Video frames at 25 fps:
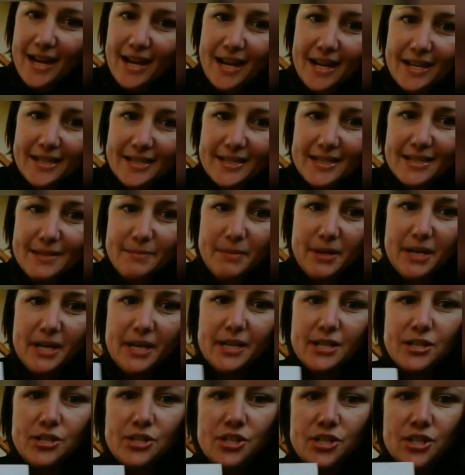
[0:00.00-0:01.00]
A
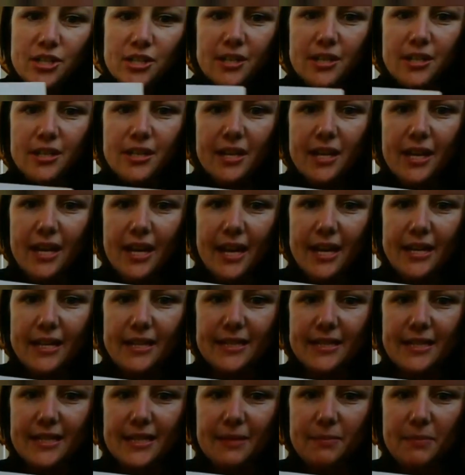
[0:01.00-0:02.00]
smudge and a
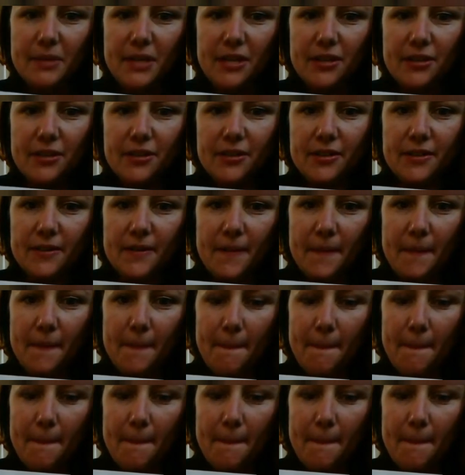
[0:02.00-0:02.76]
smear